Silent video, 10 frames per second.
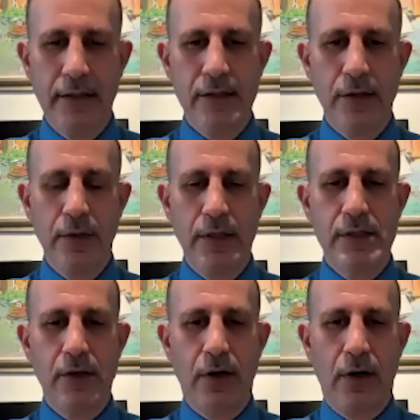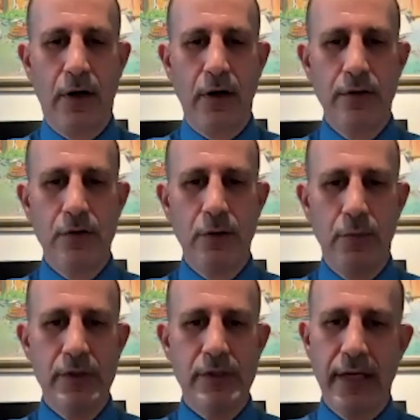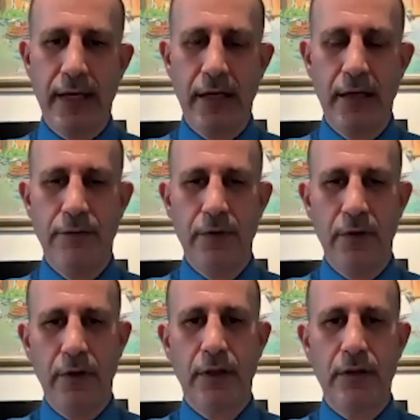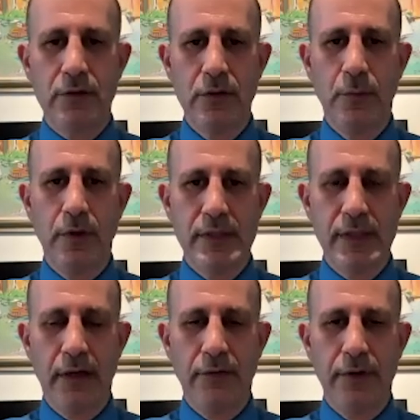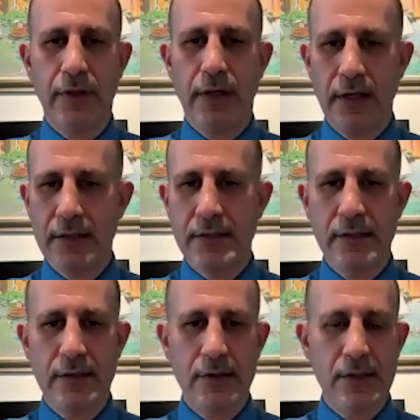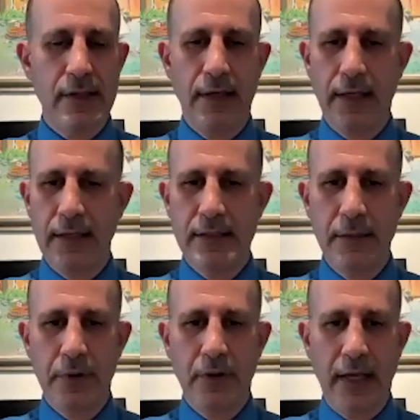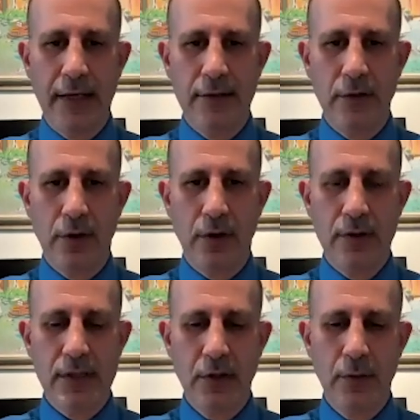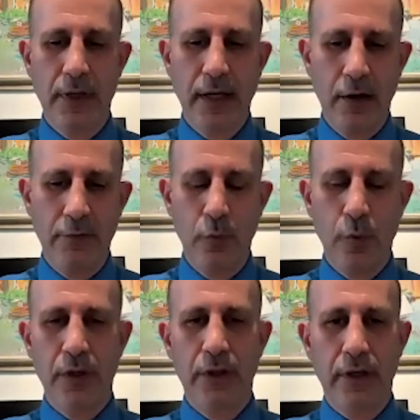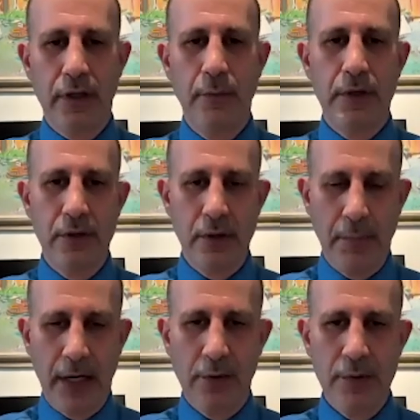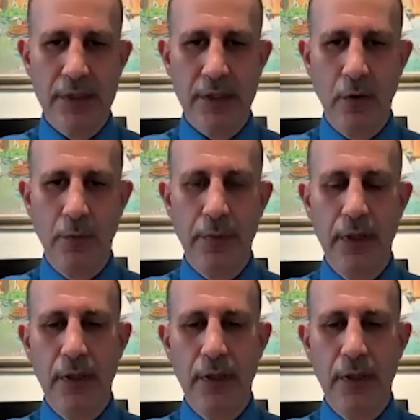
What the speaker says: So these are tumors that, if you look at the tumor itself, you think it's just like any typical adenocarcinoma. However, when you look at them under the microscope,